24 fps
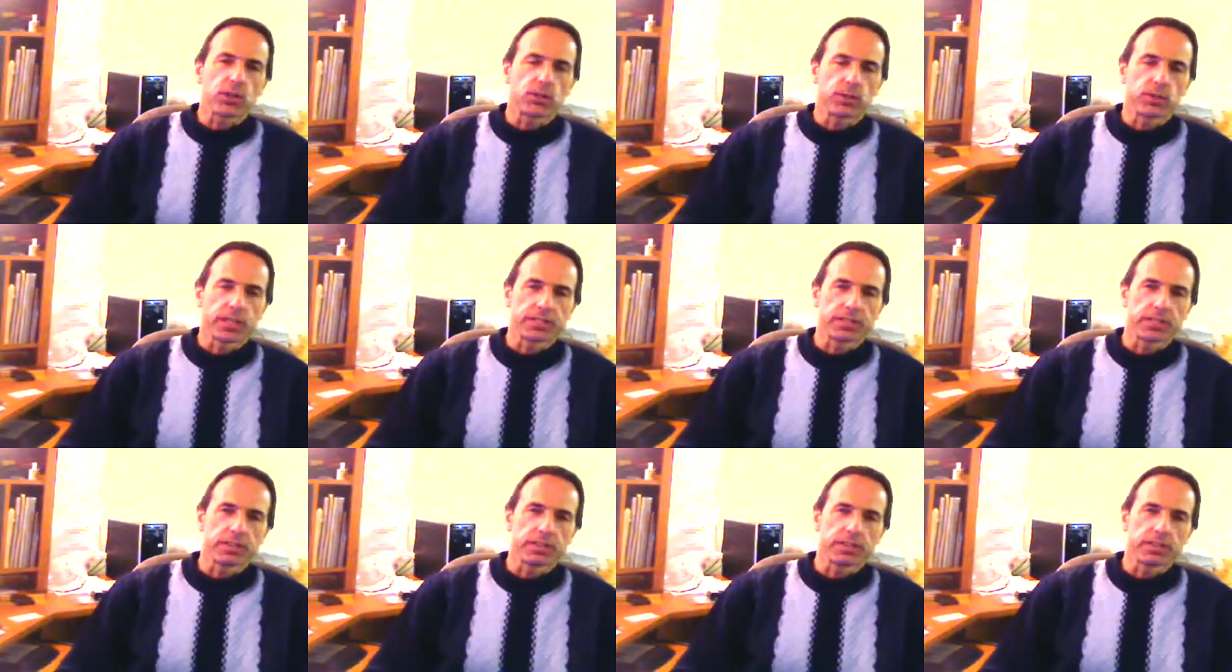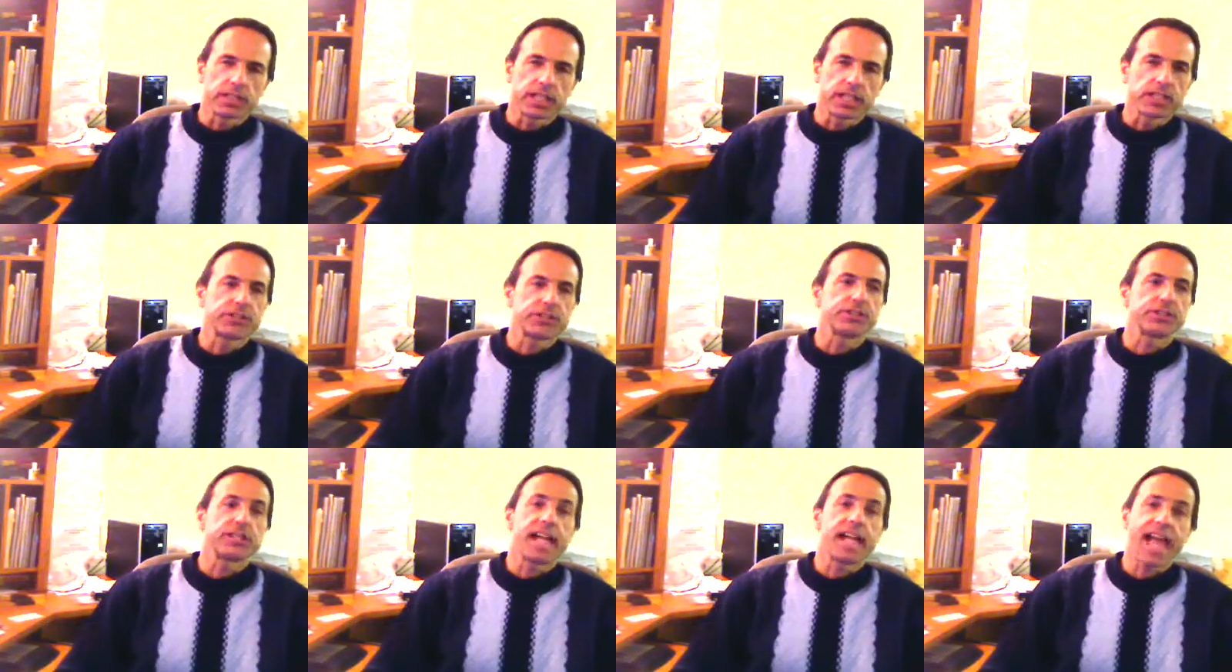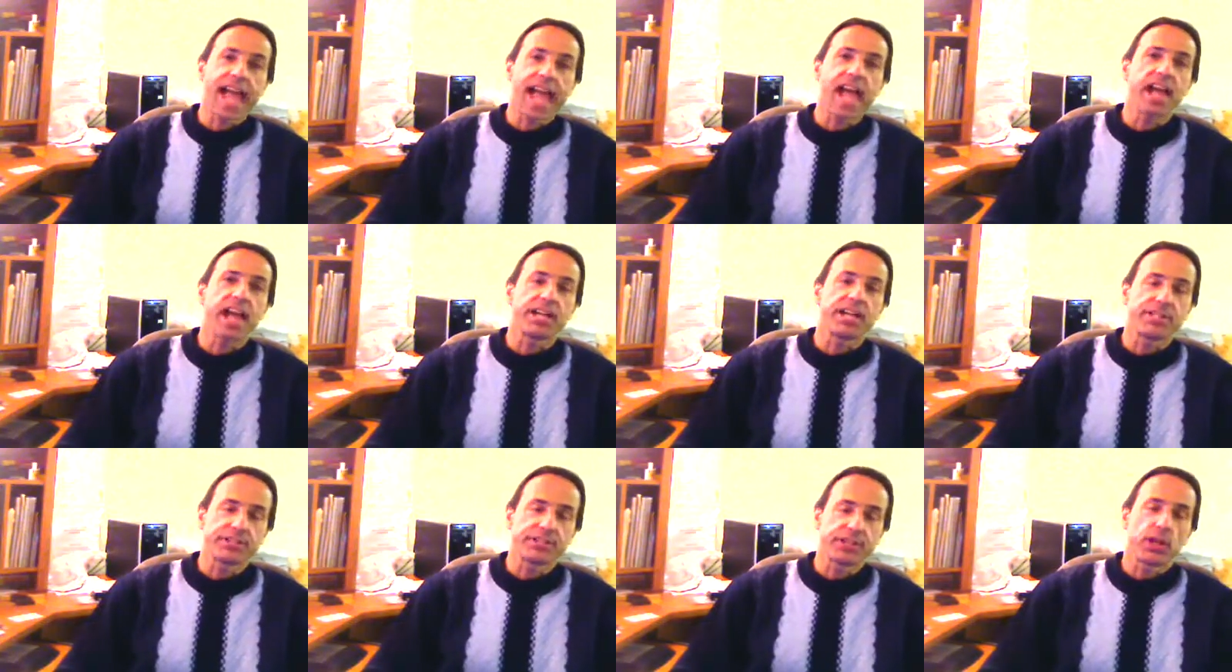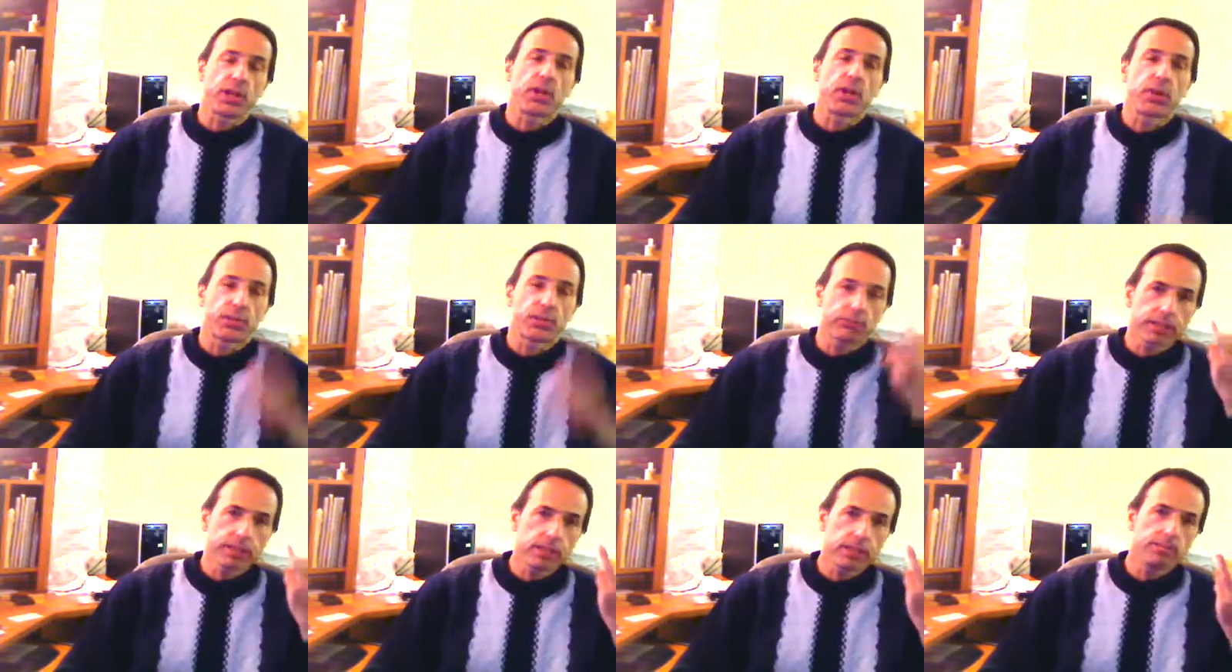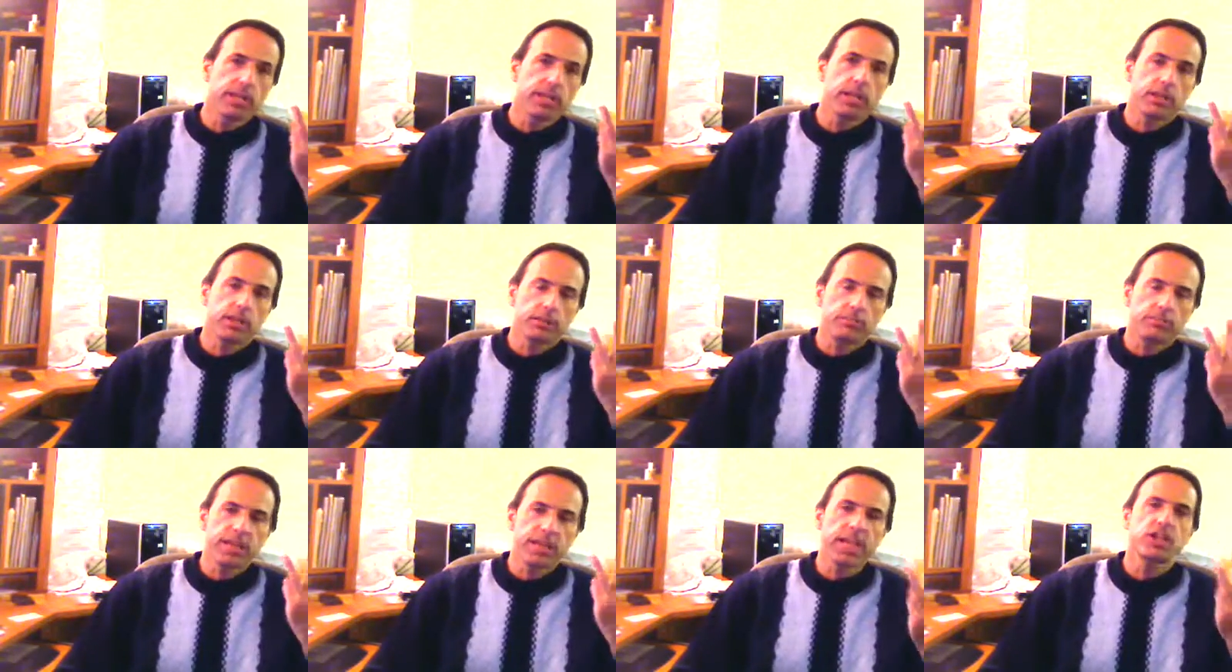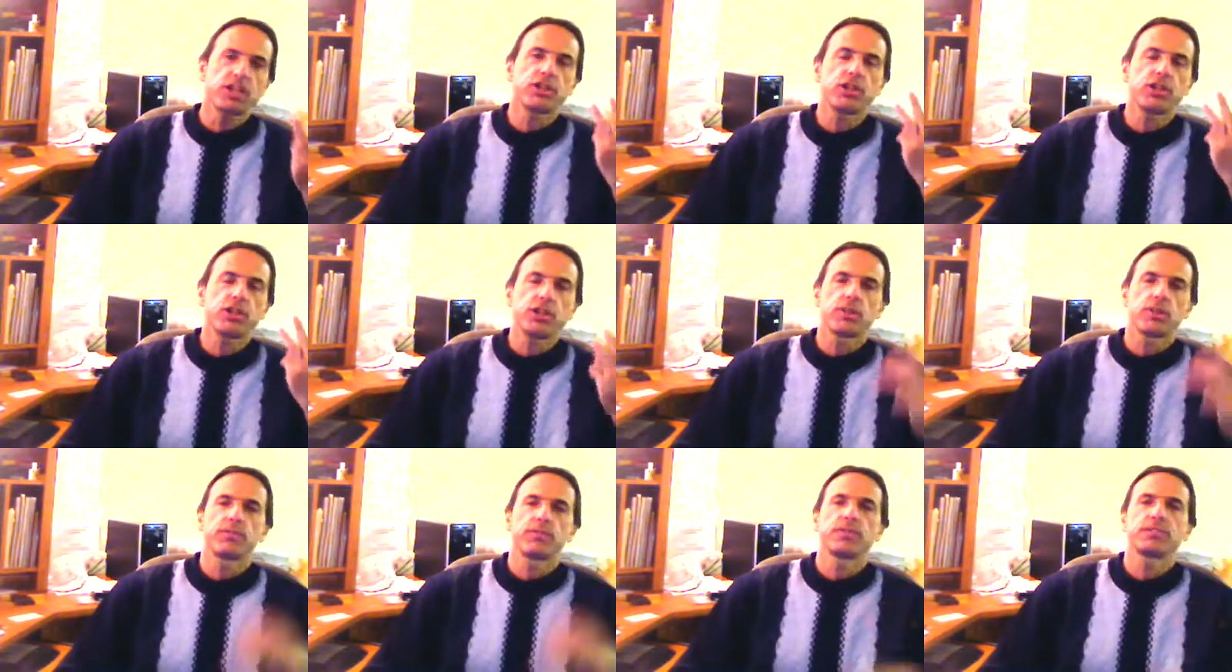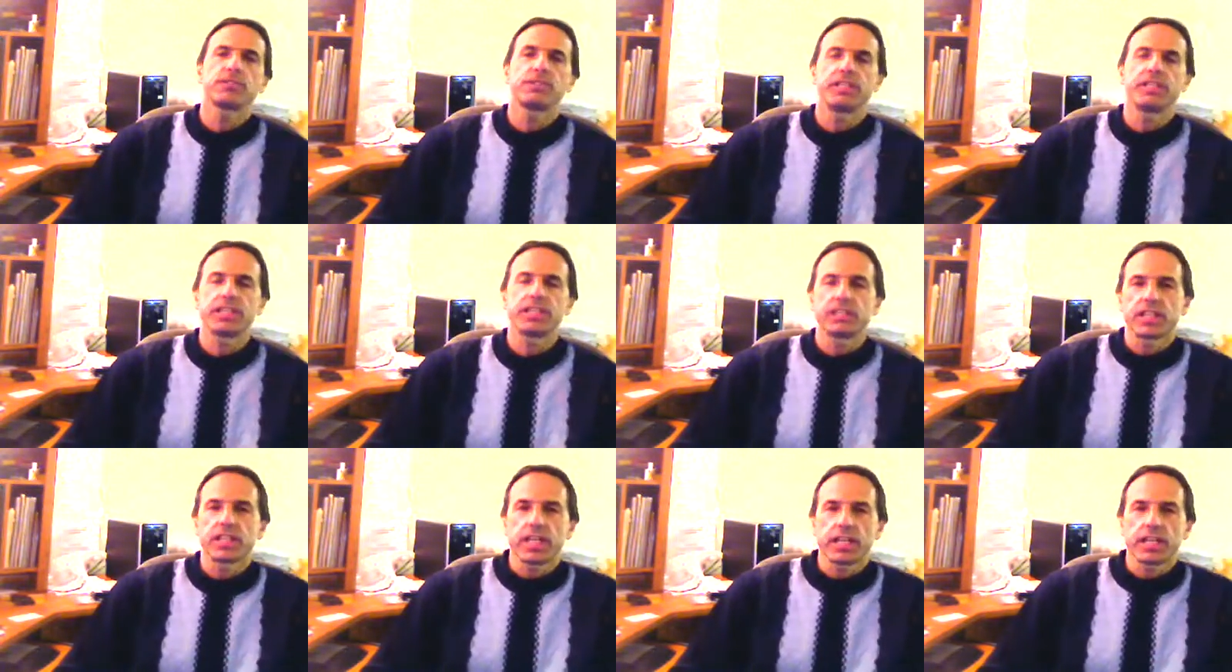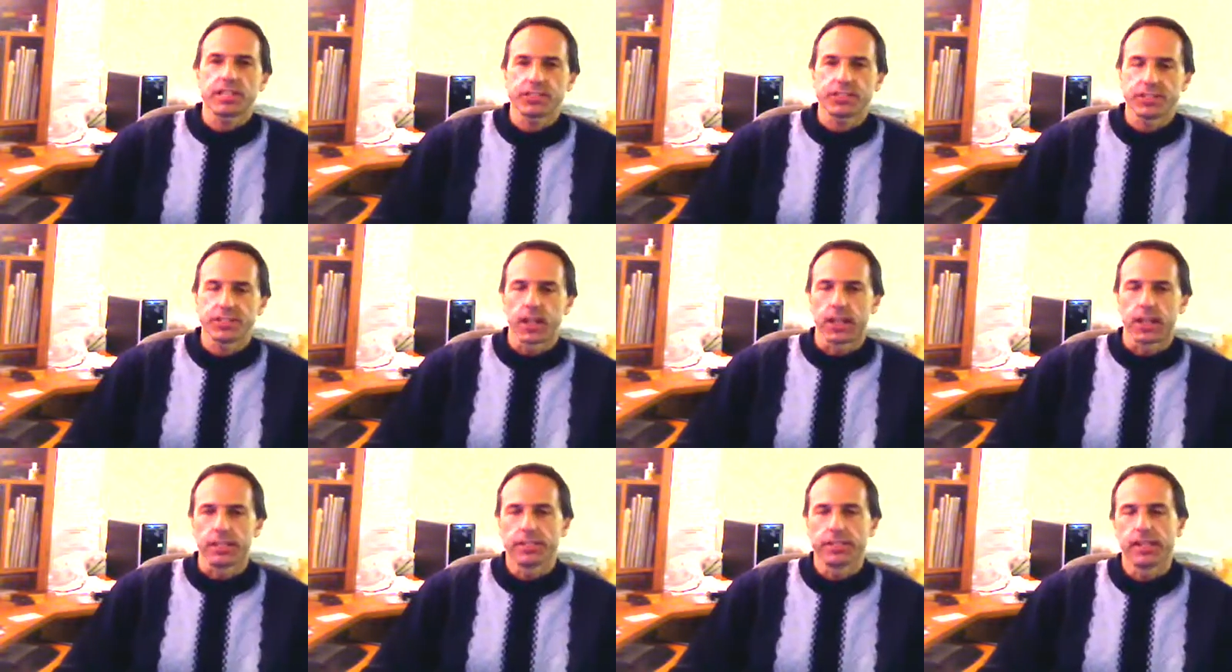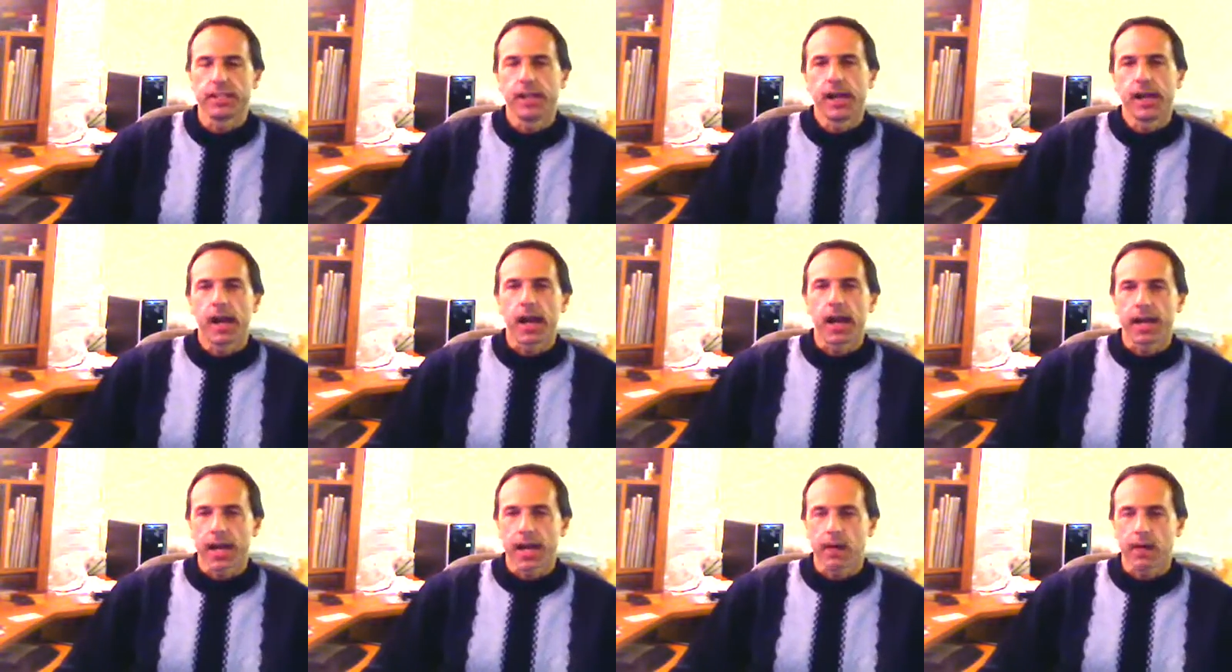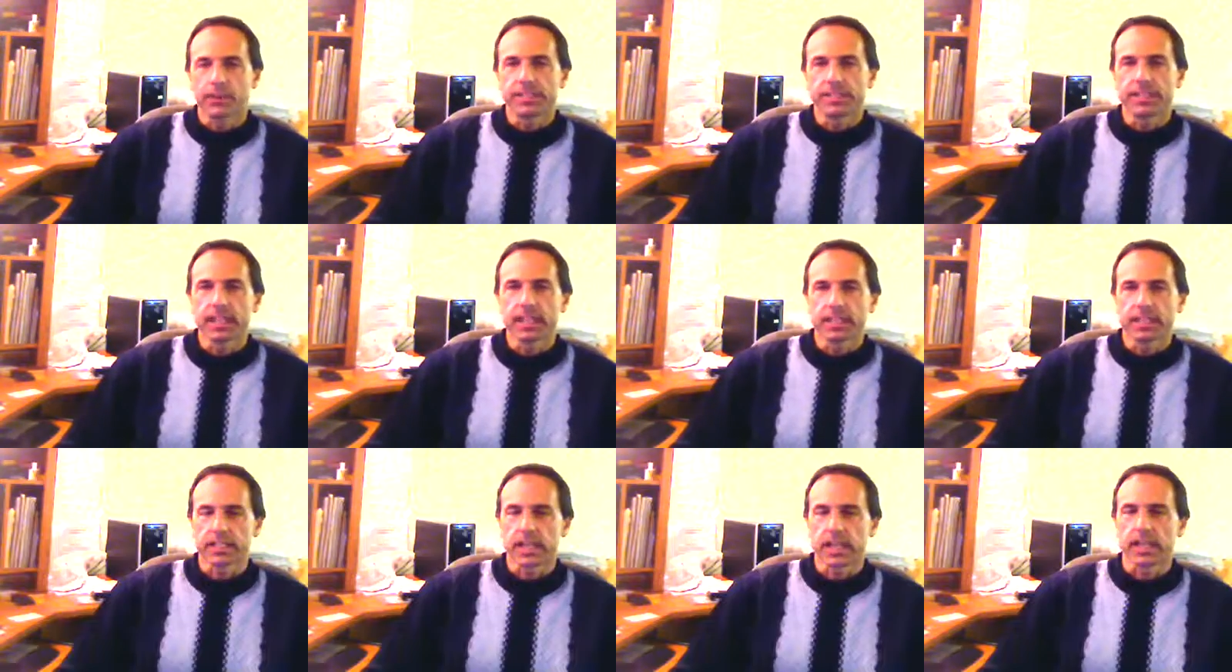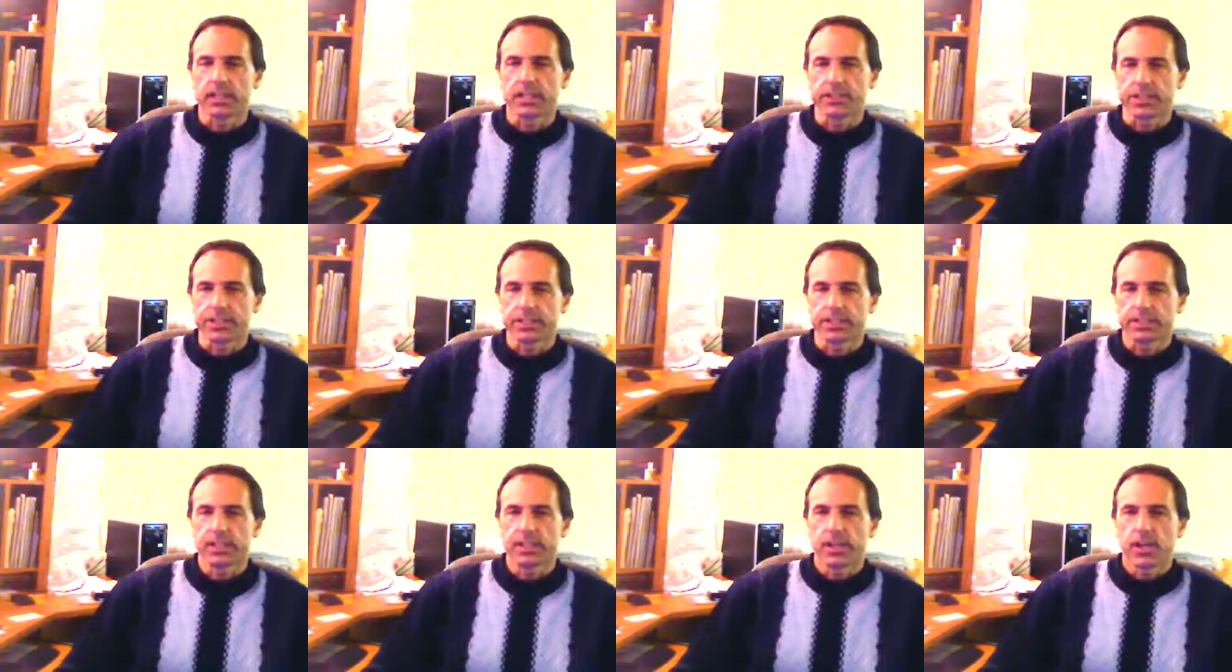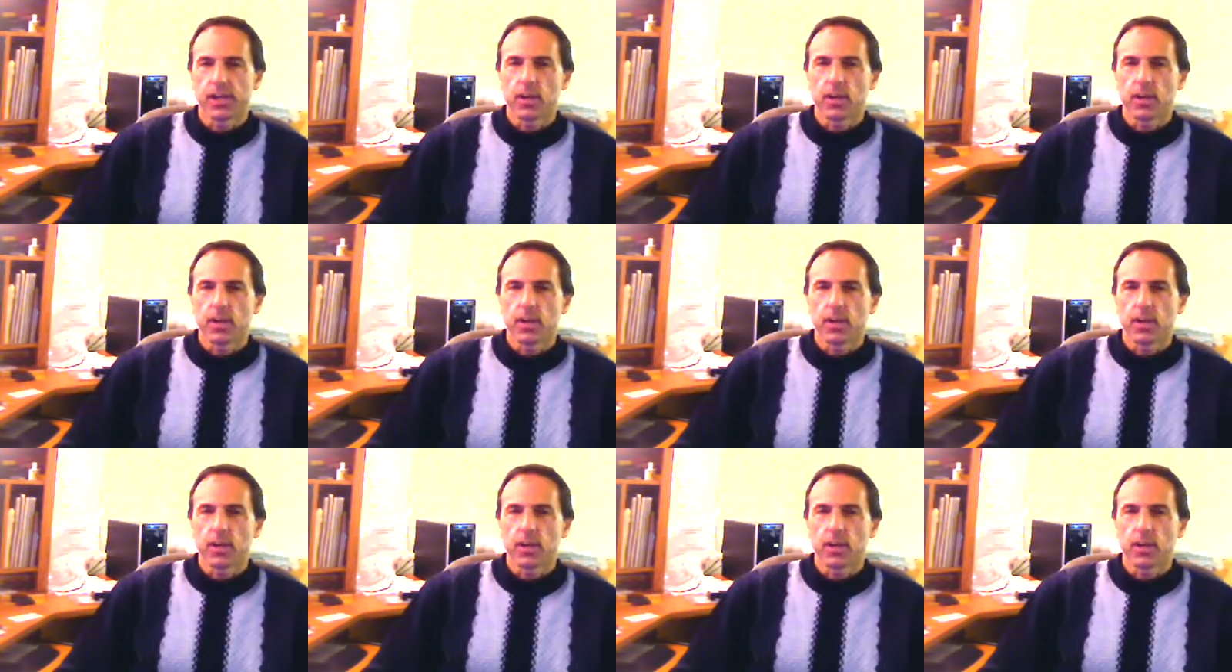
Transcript: EcoQuest International, has 3 major university studies done on our technology,